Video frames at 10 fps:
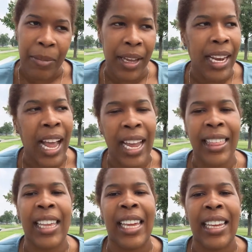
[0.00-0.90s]
But I
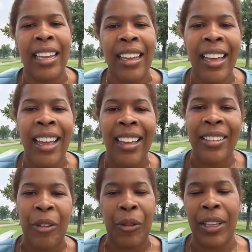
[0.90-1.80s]
think
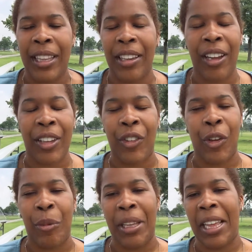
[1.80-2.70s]
so far the doctor
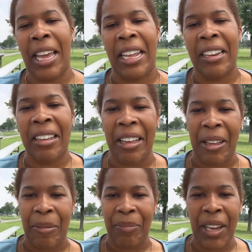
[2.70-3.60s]
told me that
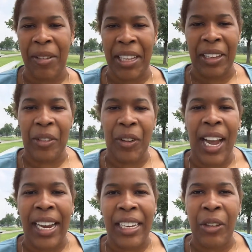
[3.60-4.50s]
everything is
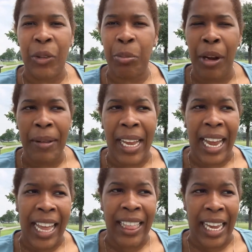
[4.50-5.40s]
fine. It was probably
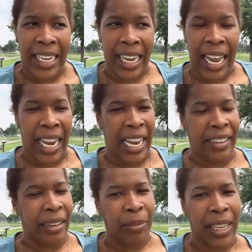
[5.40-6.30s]
I
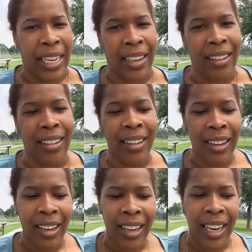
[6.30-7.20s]
ate something
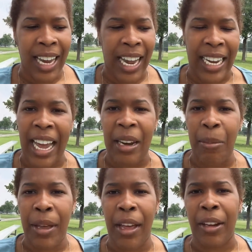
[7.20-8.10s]
and got a
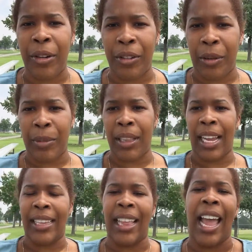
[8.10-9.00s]
bug or something
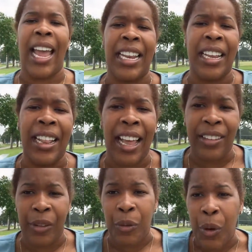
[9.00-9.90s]
like that, and it
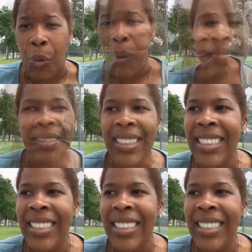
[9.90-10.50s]
lasted for a while.